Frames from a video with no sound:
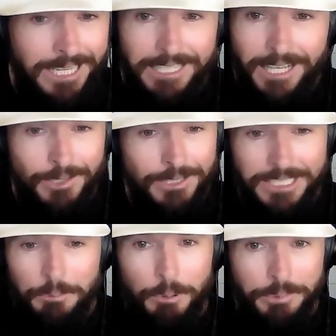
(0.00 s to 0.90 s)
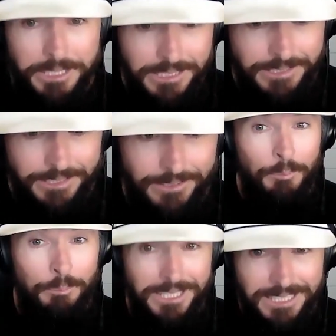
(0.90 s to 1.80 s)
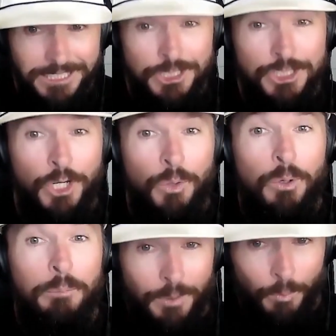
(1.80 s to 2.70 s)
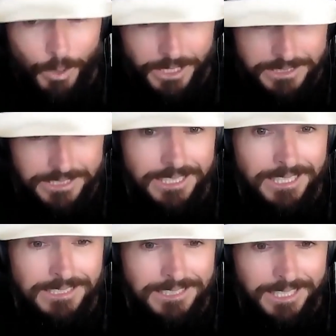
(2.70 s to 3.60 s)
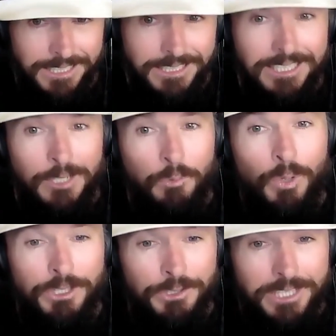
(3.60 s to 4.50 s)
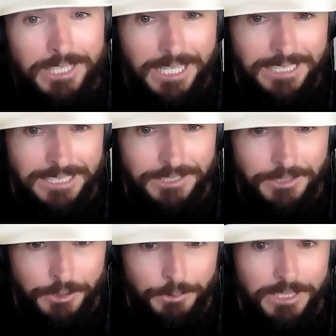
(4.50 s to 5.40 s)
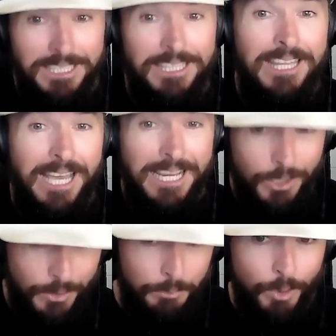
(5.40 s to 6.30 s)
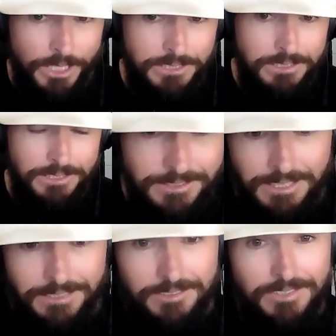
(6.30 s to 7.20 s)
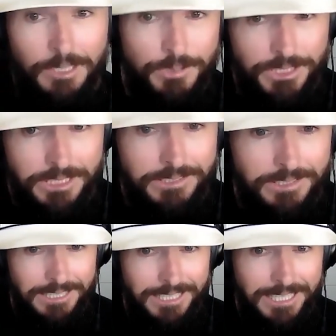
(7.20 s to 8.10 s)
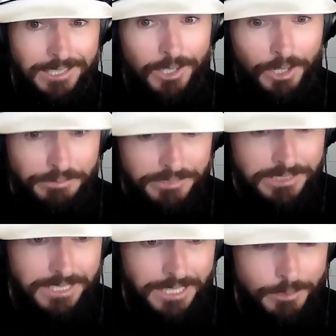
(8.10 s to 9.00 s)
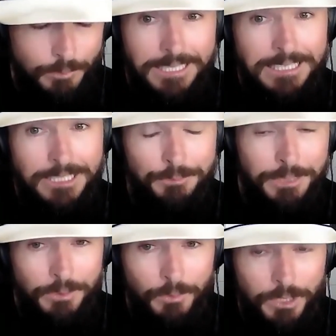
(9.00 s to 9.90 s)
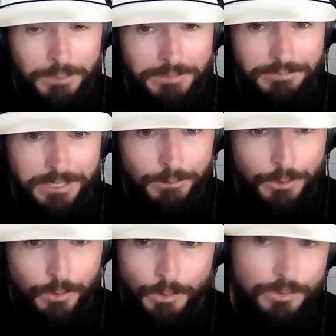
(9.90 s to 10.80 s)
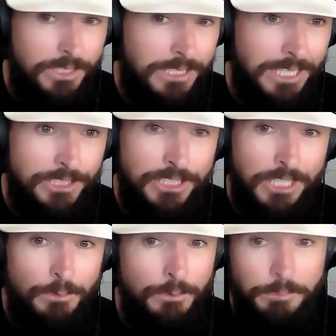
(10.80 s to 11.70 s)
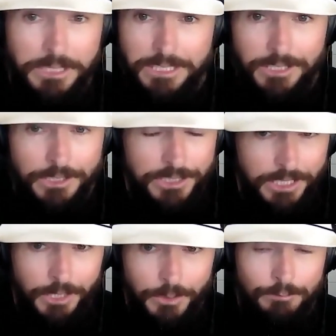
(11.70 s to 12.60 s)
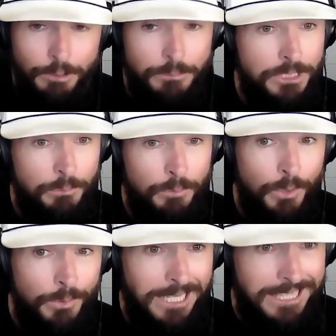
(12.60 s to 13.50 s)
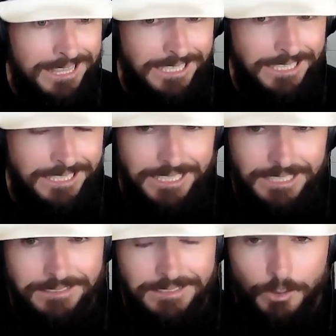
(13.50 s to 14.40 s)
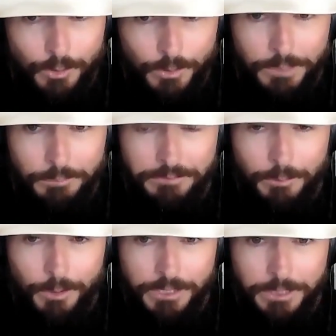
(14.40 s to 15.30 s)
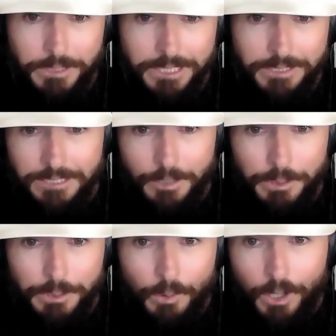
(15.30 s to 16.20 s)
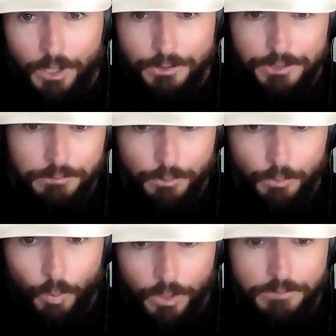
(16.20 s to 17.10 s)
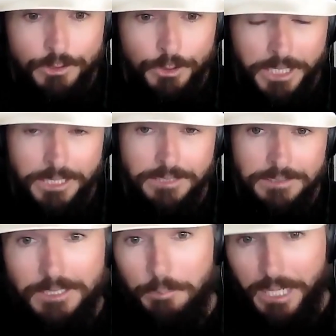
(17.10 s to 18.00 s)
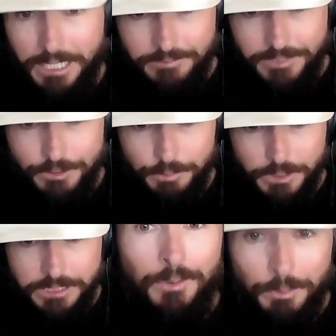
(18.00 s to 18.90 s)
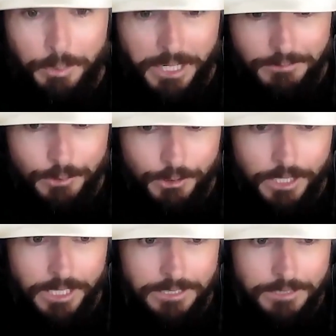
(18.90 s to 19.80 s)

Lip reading: And not only help them get there, but then show them what is it going to take and what do they need to do that they are embracing to take the steps to get there. And oftentimes it leads me into one of my favorite quotes that Nate shared with me years ago from Jim Rohn, I think, and he'll correct me if I'm wrong in a minute, that we will all suffer one of two pains: the pain of discipline or the pain of regret.